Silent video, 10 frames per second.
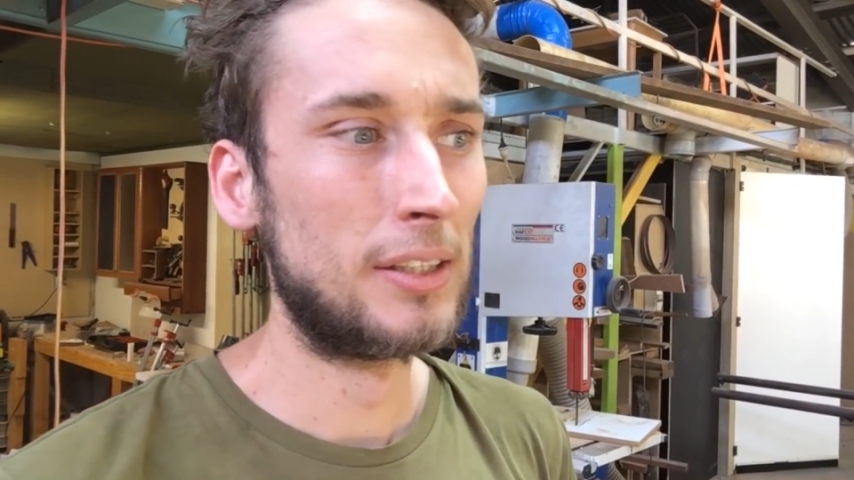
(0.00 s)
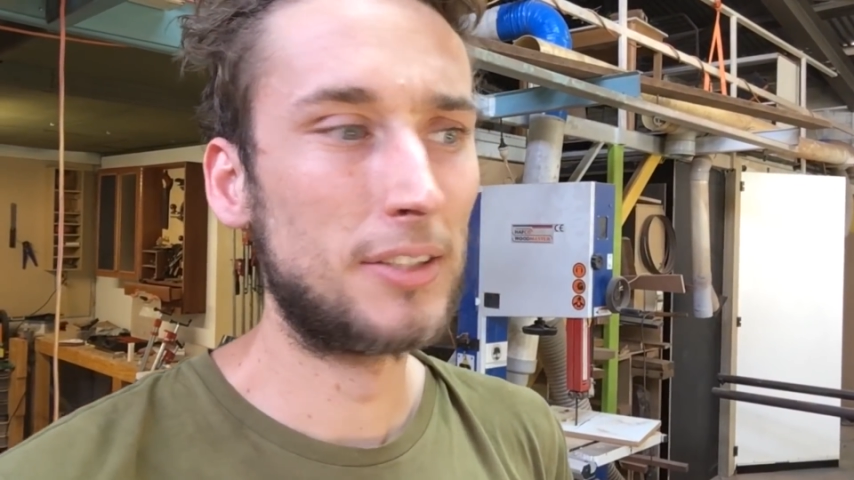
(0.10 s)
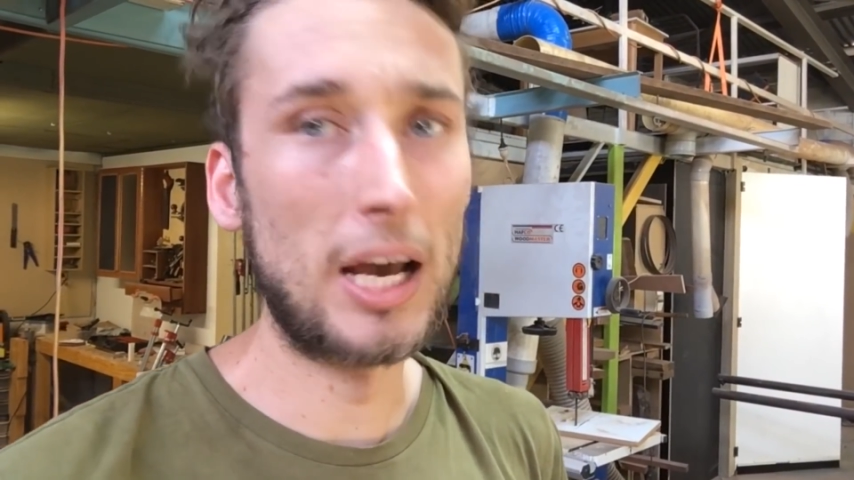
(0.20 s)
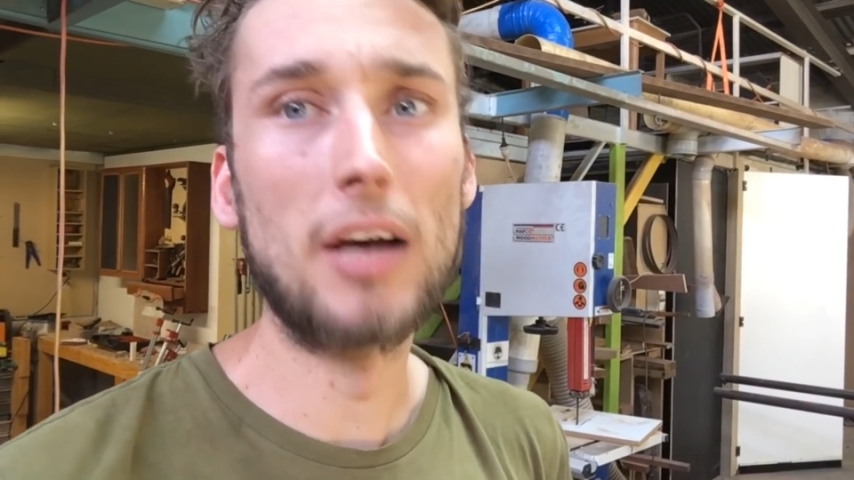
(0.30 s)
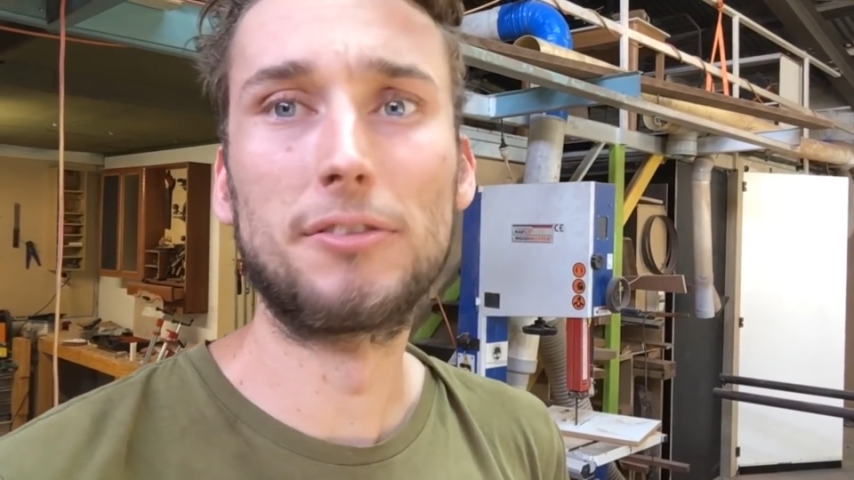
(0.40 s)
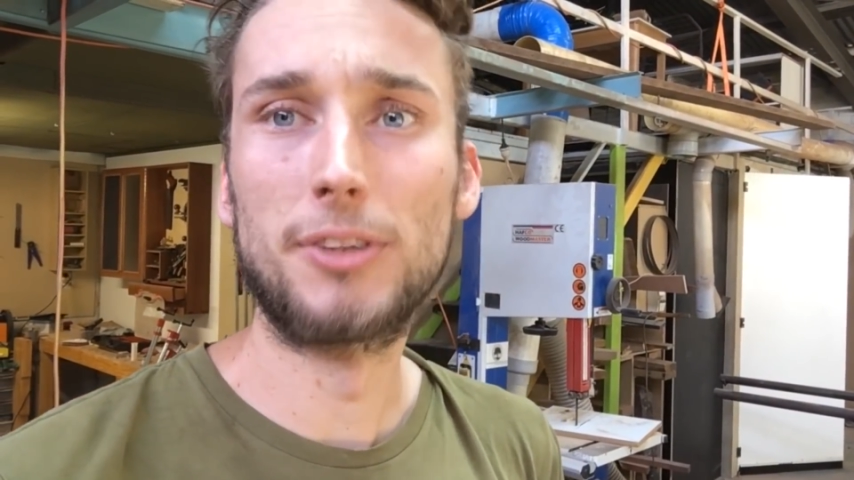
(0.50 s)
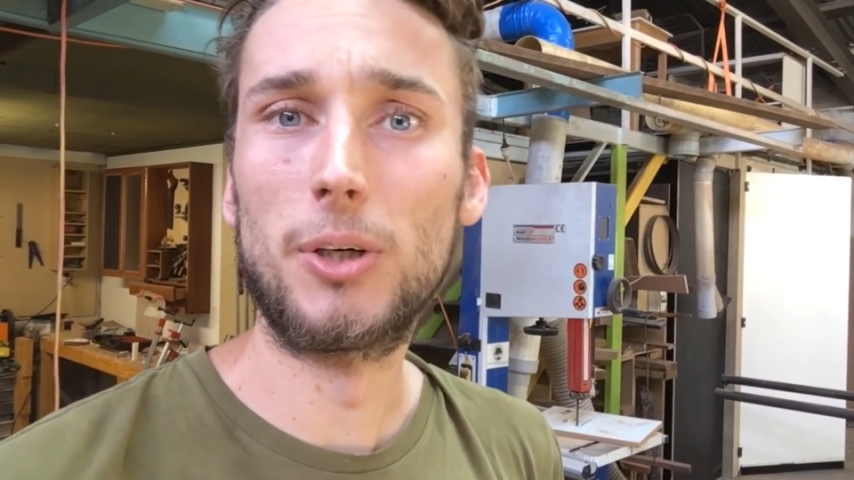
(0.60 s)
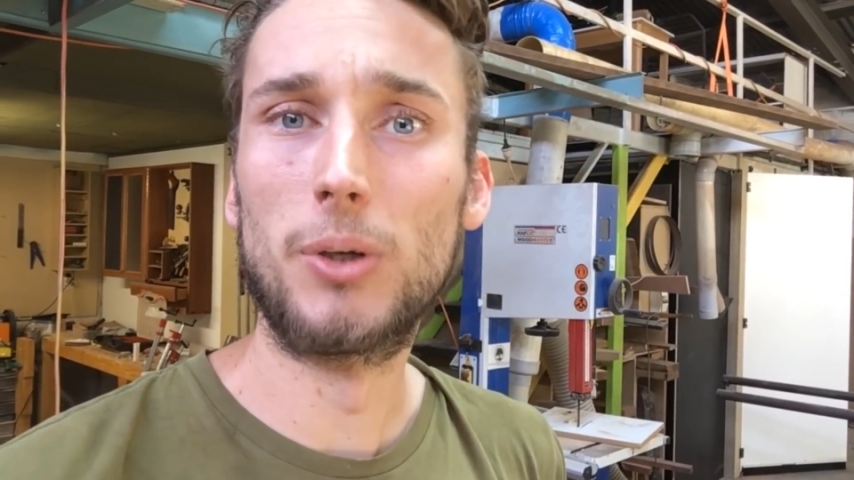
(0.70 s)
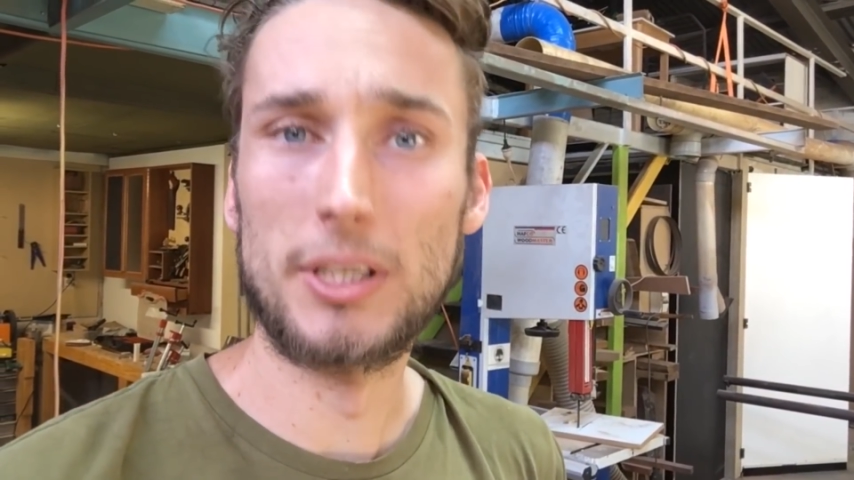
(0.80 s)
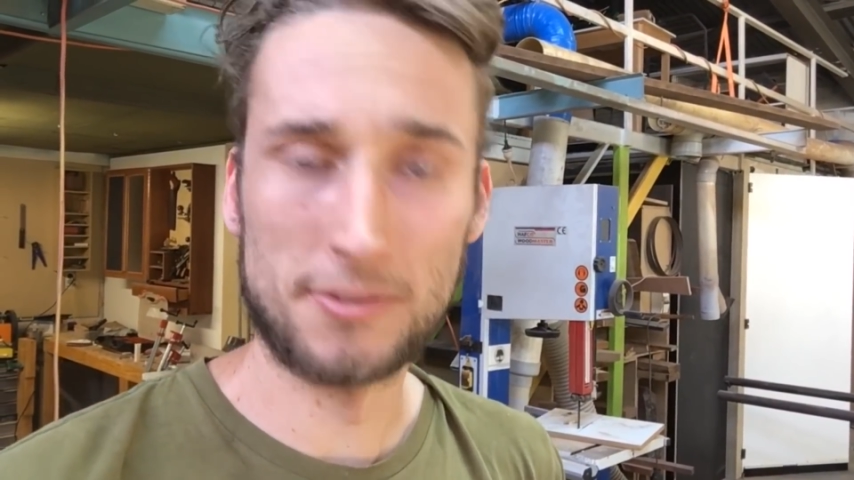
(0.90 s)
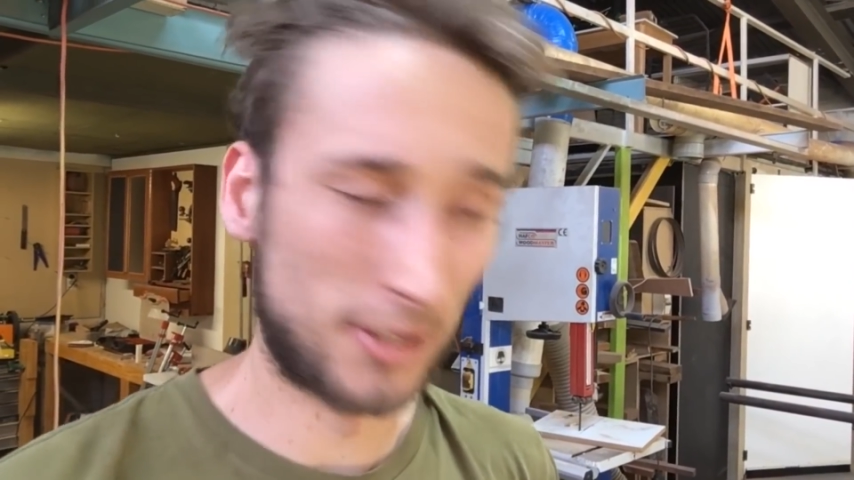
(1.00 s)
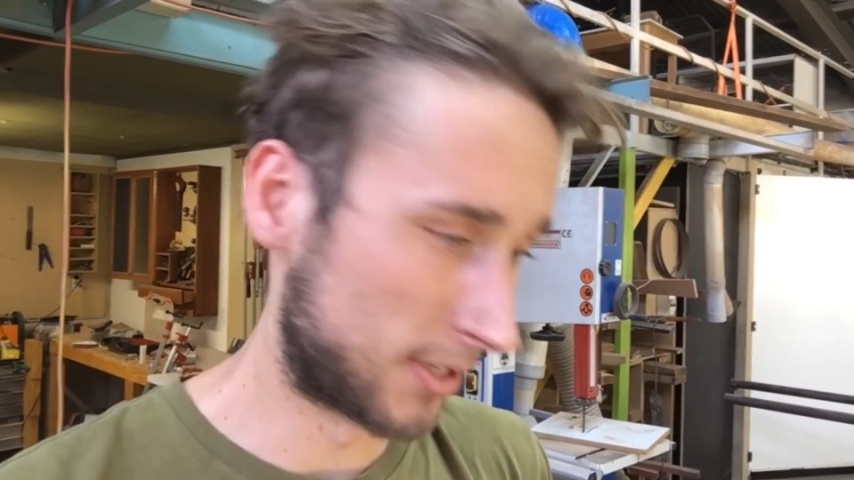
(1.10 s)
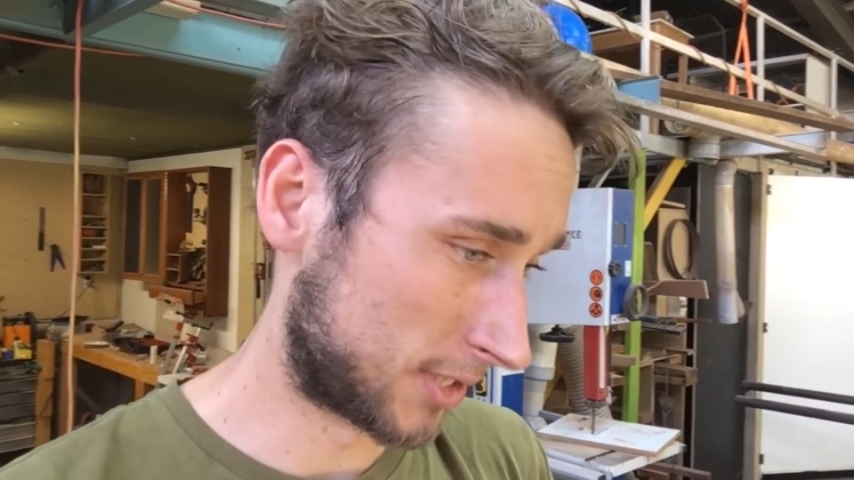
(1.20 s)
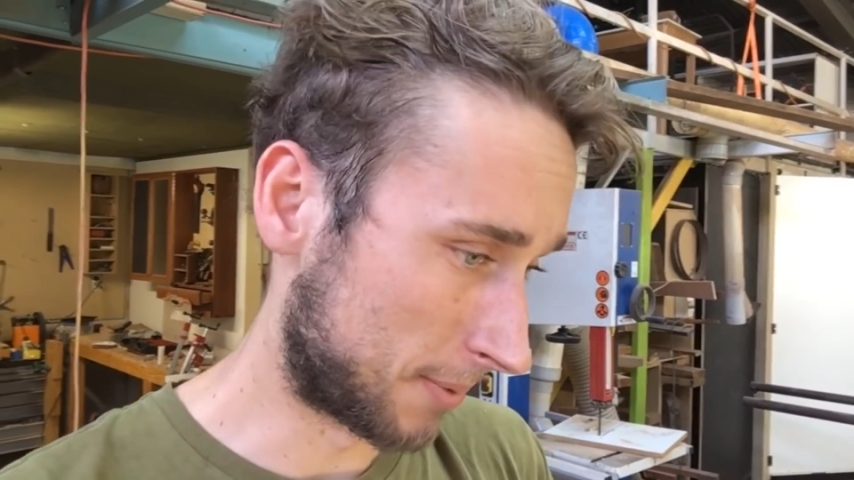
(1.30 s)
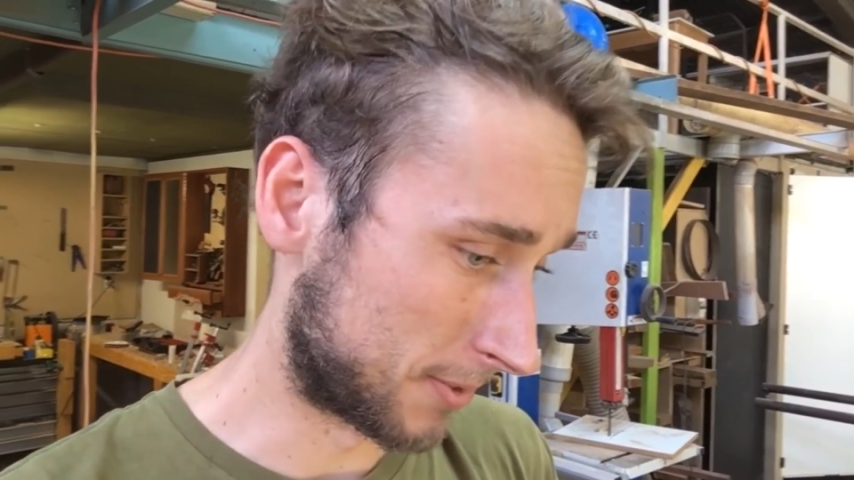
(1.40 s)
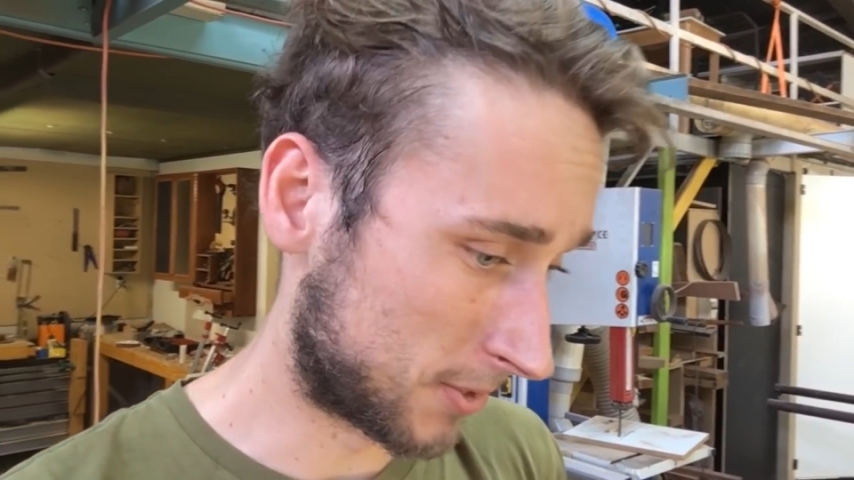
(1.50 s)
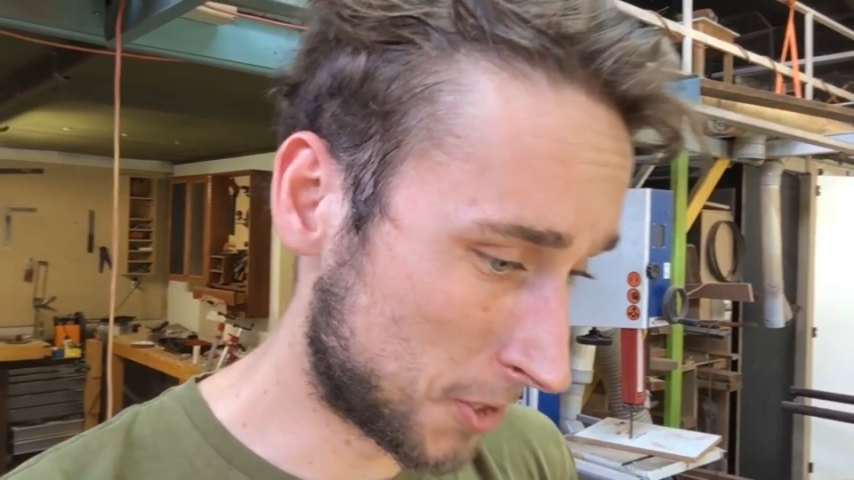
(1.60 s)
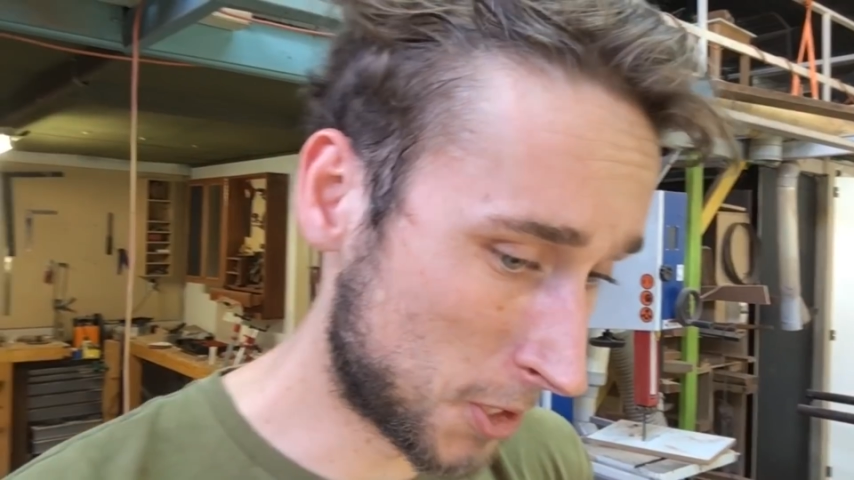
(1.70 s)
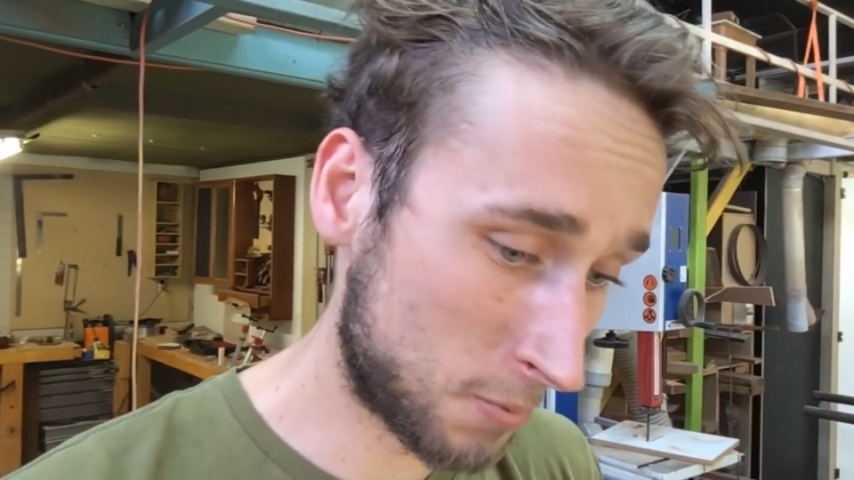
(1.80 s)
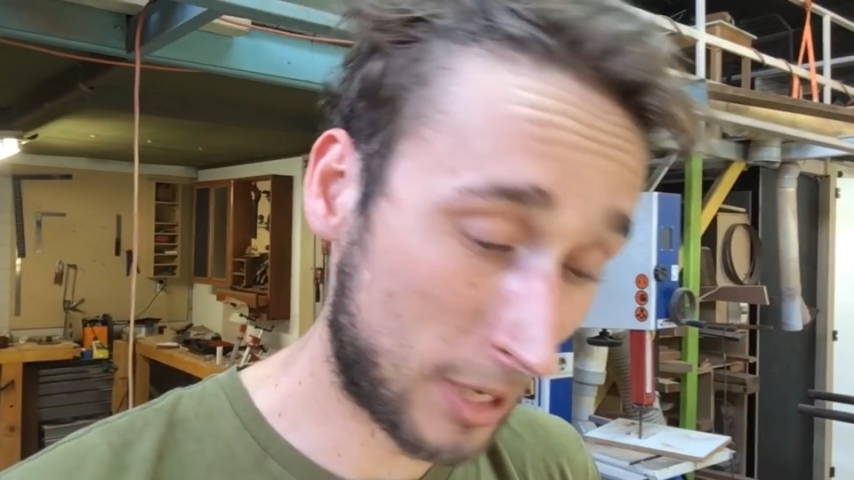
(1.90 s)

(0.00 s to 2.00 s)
downfall as far as I'm concerned,